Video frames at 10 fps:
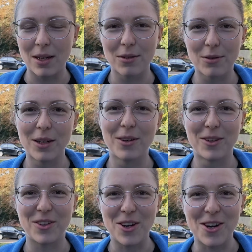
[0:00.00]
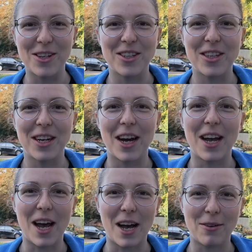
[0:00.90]
in a really good church and
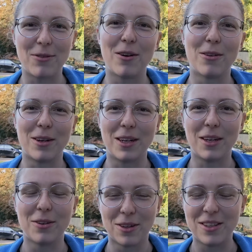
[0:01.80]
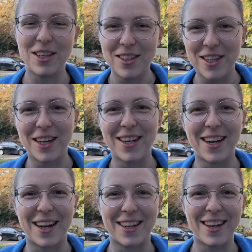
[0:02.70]
I have already good
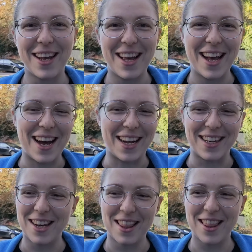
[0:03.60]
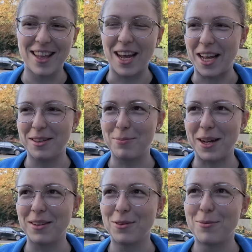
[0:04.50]
teaching, and I didn't
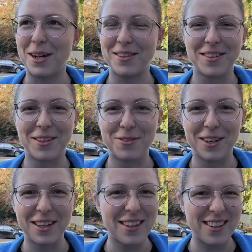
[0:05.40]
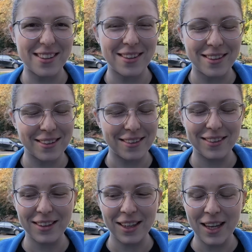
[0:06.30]
expect too much difference.
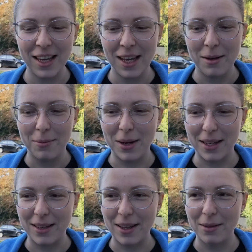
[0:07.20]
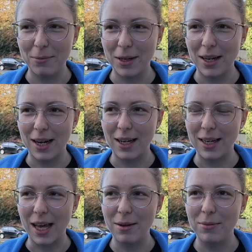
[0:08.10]
But then when I
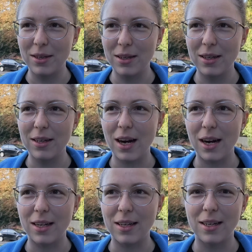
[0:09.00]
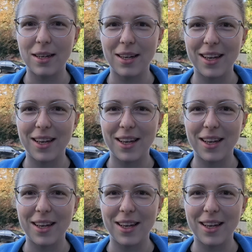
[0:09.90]
came here,